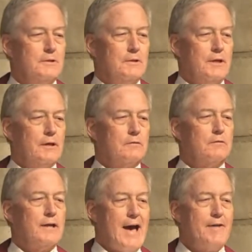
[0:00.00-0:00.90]
in
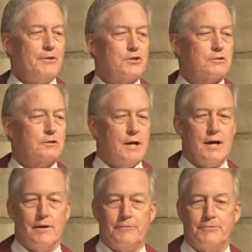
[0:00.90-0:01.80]
lavish
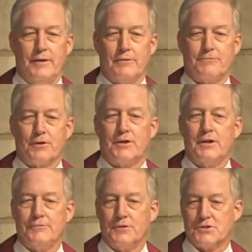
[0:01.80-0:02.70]
love and
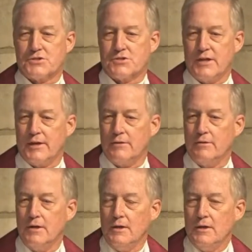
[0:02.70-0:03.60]
forgiveness,
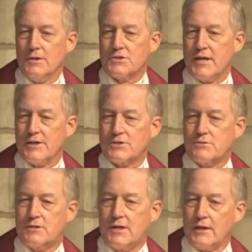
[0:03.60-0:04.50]
then
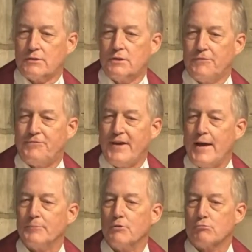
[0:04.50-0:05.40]
says, "Get the
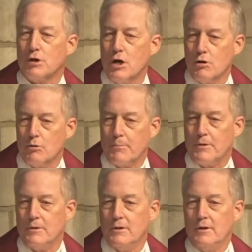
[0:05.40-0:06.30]
family robe,
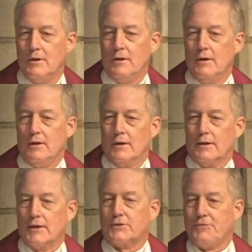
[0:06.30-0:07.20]

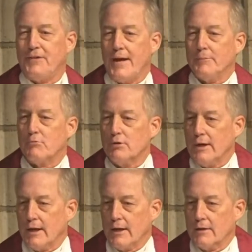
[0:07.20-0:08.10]
get the family
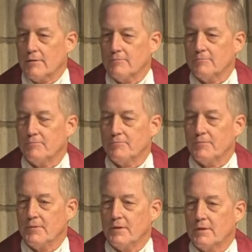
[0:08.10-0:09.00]
ring,
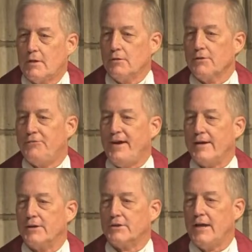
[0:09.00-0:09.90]
kill the
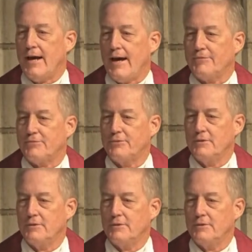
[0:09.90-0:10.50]
fatted calf.